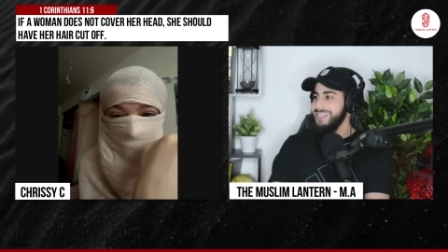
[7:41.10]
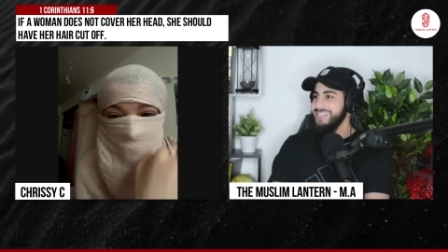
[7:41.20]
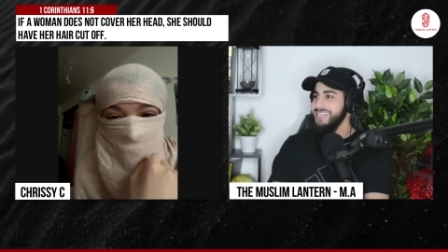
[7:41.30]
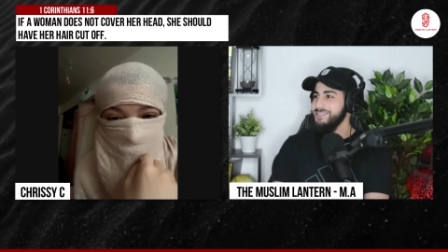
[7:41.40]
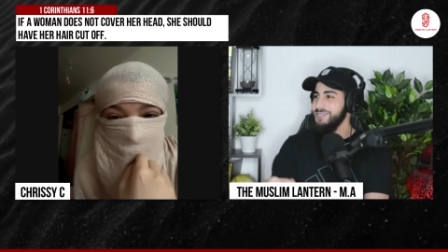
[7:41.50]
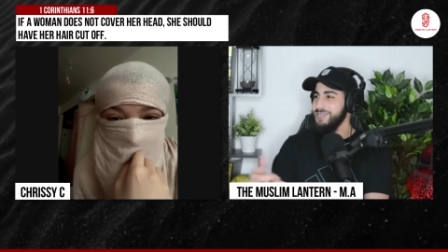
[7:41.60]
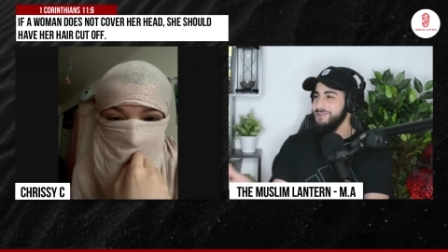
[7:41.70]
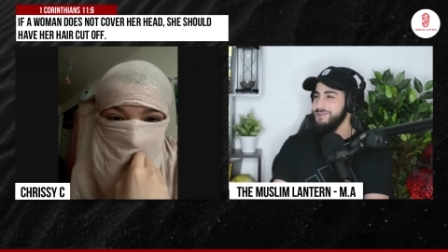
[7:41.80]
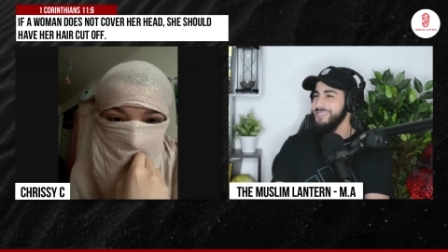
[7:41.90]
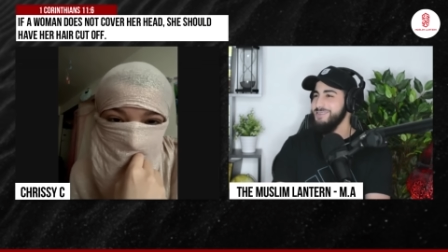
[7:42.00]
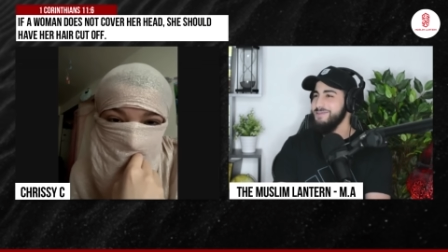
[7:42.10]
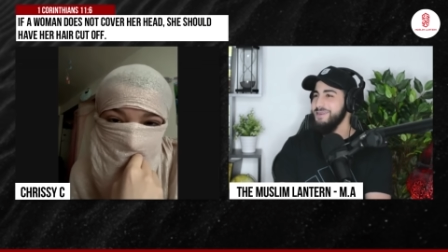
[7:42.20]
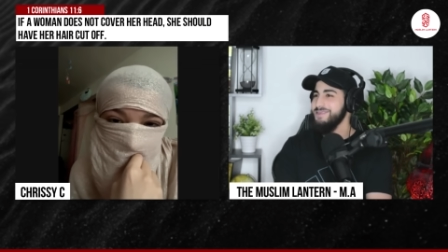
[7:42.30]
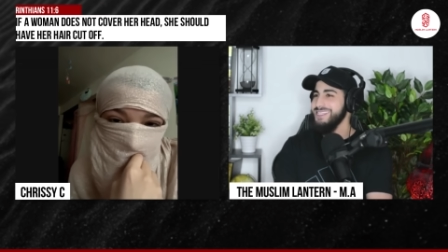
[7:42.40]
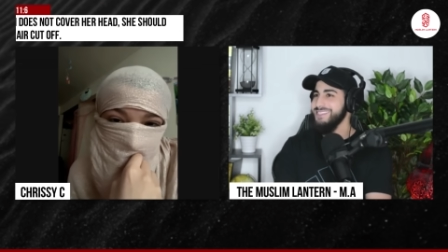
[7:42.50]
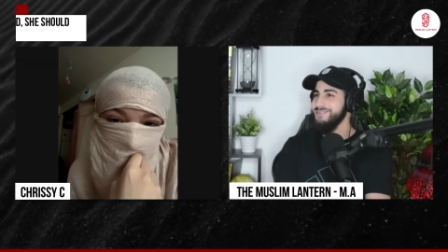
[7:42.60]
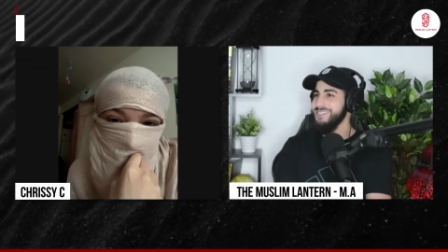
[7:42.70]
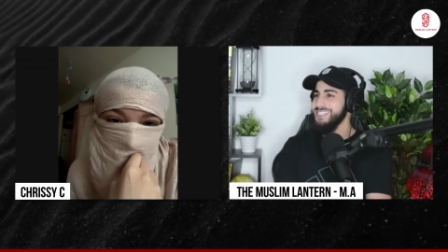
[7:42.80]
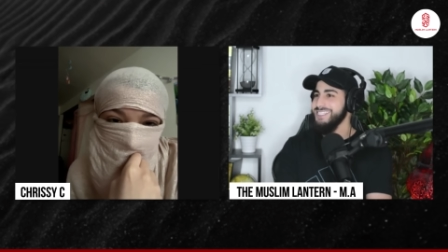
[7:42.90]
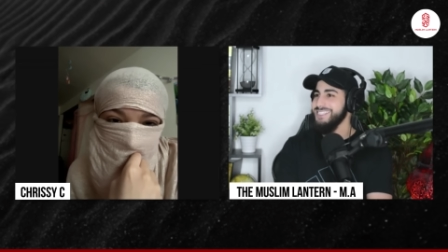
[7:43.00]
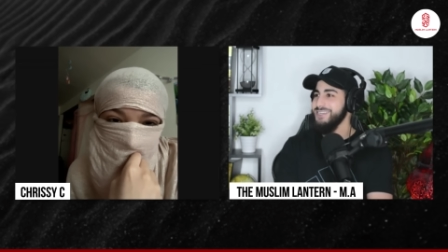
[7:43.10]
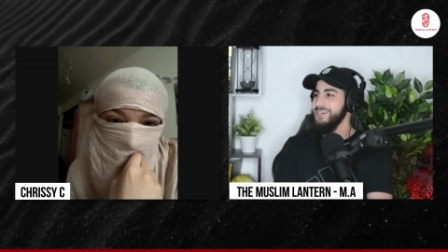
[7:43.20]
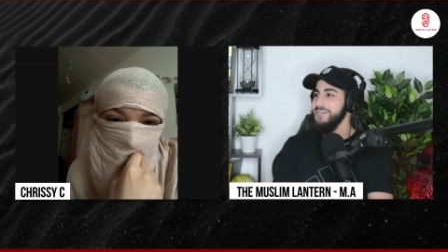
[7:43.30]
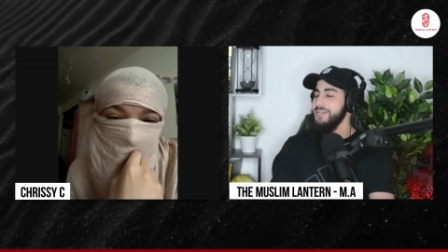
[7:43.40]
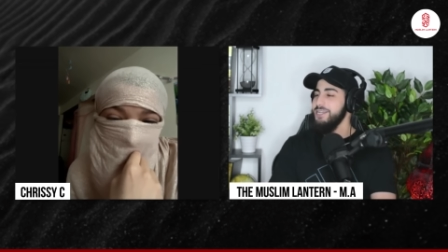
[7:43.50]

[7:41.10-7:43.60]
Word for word: that's what the, the Bible itself teaches. You know, so